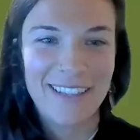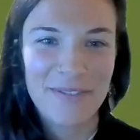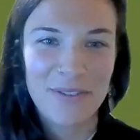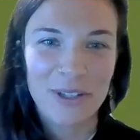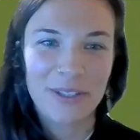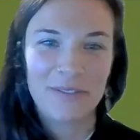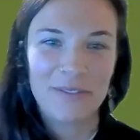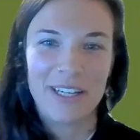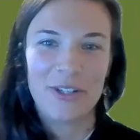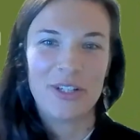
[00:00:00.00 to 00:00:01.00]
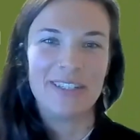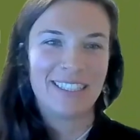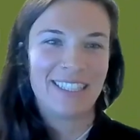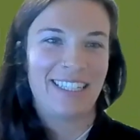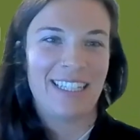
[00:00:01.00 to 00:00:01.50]
great. Thanks for the
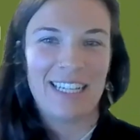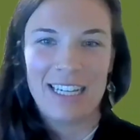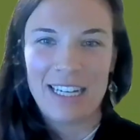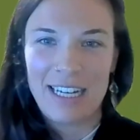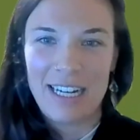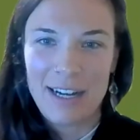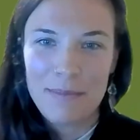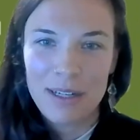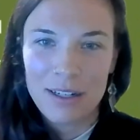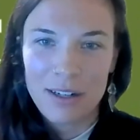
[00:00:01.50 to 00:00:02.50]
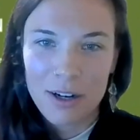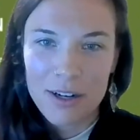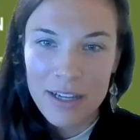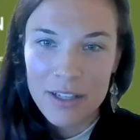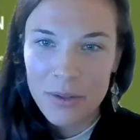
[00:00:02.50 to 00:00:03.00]
clarification. Um, our
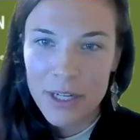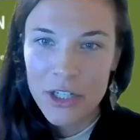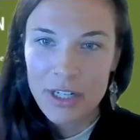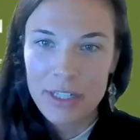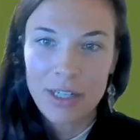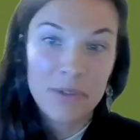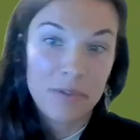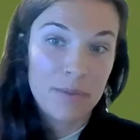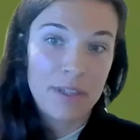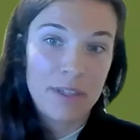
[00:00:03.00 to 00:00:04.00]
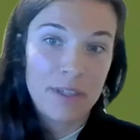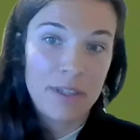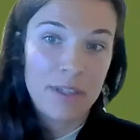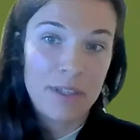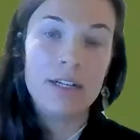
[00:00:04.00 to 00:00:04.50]
next question comes from
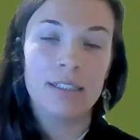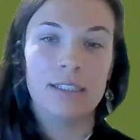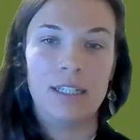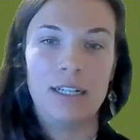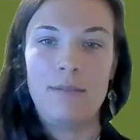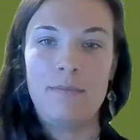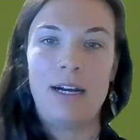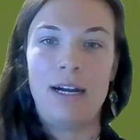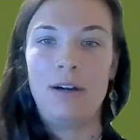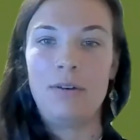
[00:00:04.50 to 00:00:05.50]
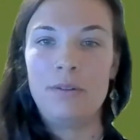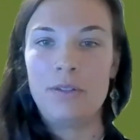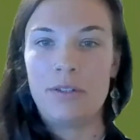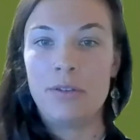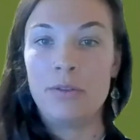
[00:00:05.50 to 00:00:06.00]
Savannah Reed. Um,
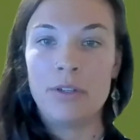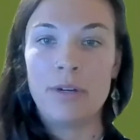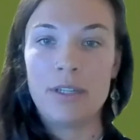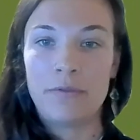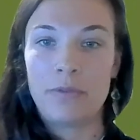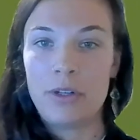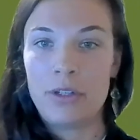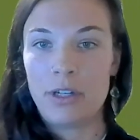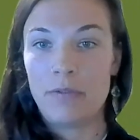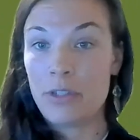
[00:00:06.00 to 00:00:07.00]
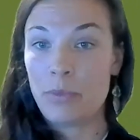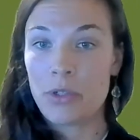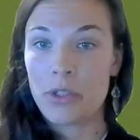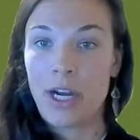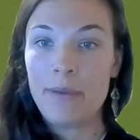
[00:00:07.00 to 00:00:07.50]
how do U.S. Forest Service
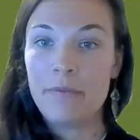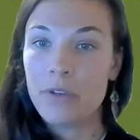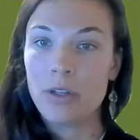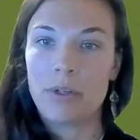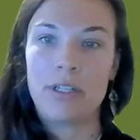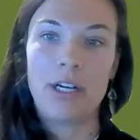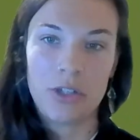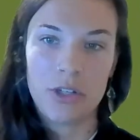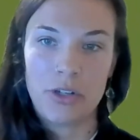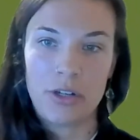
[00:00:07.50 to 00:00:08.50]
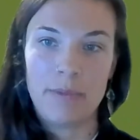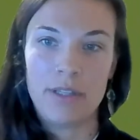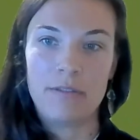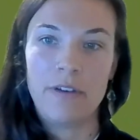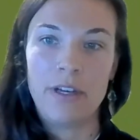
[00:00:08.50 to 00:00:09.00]
prescribed fuel reduction
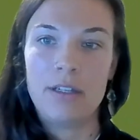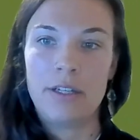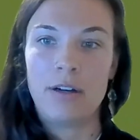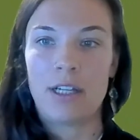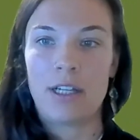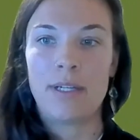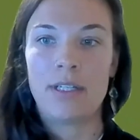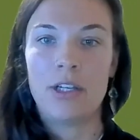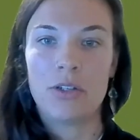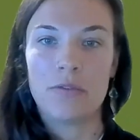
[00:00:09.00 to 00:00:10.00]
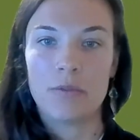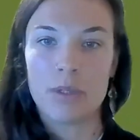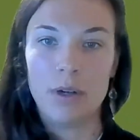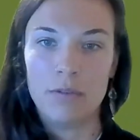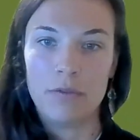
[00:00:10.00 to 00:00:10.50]
treatments fit into your expectations from
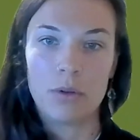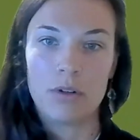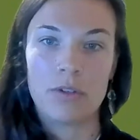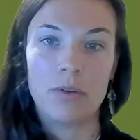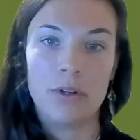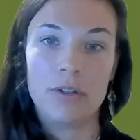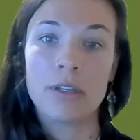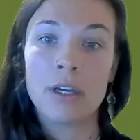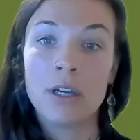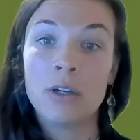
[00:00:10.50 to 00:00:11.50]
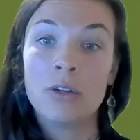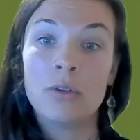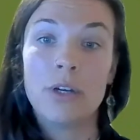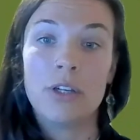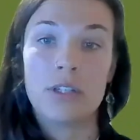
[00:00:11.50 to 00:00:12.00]
small forest owners
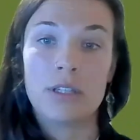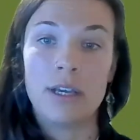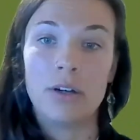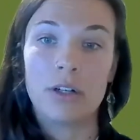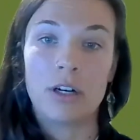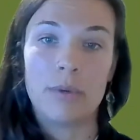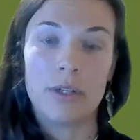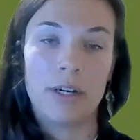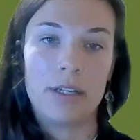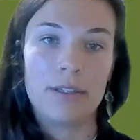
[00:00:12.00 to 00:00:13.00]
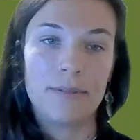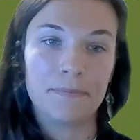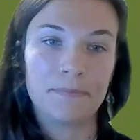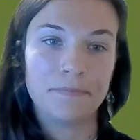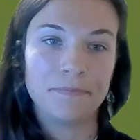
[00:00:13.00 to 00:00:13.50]
who wish to sell carbon credits?